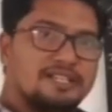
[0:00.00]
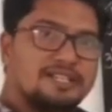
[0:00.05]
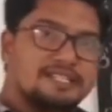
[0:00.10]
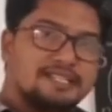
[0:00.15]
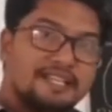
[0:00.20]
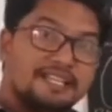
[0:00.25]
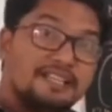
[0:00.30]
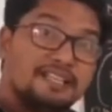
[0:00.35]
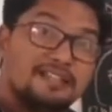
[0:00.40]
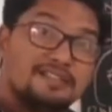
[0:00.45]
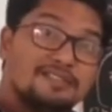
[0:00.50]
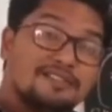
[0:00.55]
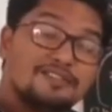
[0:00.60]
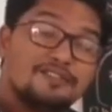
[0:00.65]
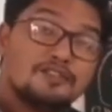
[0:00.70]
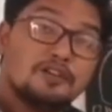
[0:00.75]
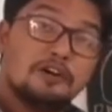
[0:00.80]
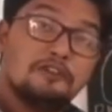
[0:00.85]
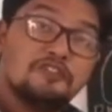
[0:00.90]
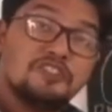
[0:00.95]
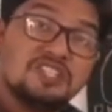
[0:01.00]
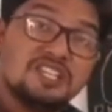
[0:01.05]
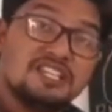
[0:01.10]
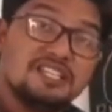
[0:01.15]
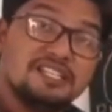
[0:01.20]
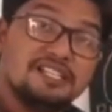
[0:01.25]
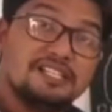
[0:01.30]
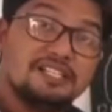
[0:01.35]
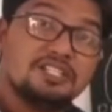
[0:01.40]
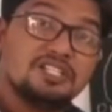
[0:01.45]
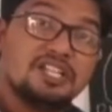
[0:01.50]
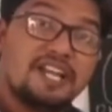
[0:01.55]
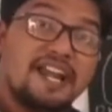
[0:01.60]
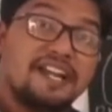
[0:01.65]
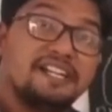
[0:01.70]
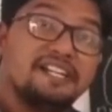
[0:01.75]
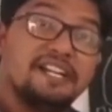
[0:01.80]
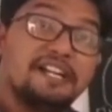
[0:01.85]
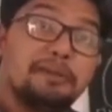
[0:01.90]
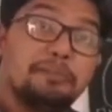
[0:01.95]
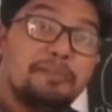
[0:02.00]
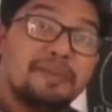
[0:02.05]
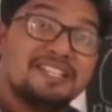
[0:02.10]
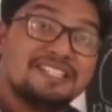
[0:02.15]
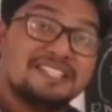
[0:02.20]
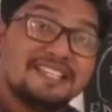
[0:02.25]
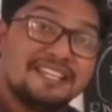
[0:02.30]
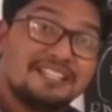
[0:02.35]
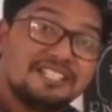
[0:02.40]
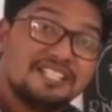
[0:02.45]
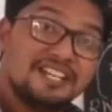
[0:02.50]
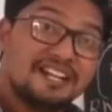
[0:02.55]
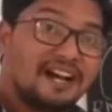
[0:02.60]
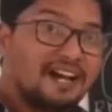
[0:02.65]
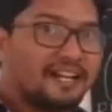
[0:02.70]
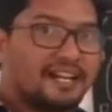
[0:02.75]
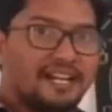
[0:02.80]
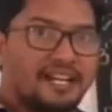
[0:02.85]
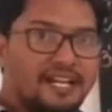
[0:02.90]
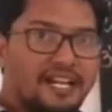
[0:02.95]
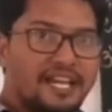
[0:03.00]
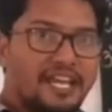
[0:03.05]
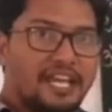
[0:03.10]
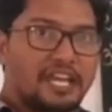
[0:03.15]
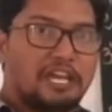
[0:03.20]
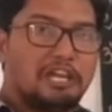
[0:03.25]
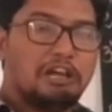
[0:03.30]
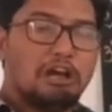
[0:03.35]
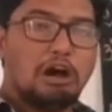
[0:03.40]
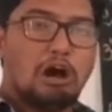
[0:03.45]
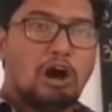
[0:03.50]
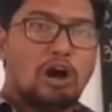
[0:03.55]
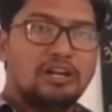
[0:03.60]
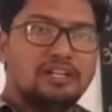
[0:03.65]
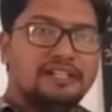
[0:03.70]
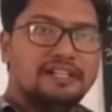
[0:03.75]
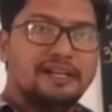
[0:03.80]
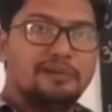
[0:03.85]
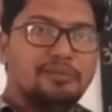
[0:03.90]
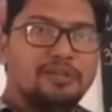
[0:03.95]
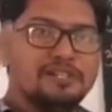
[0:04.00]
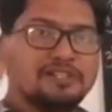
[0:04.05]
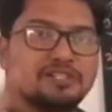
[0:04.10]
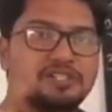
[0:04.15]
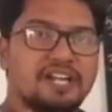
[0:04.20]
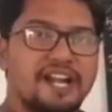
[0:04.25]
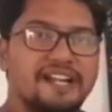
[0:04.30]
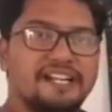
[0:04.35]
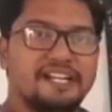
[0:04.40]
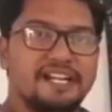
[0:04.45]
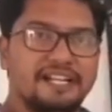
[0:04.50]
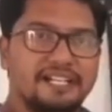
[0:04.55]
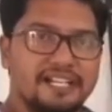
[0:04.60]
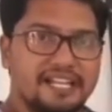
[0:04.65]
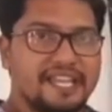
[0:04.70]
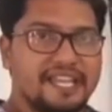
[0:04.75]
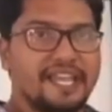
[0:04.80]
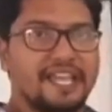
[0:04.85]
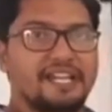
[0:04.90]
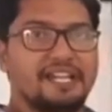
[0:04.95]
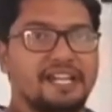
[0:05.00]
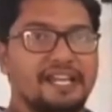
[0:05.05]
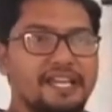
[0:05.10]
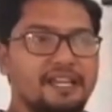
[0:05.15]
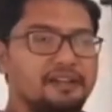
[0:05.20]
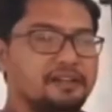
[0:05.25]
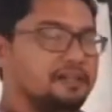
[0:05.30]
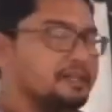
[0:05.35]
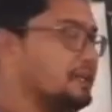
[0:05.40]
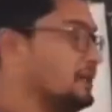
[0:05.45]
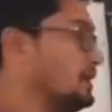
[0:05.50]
Synthesis of single stranded messenger RNA on double stranded DNA.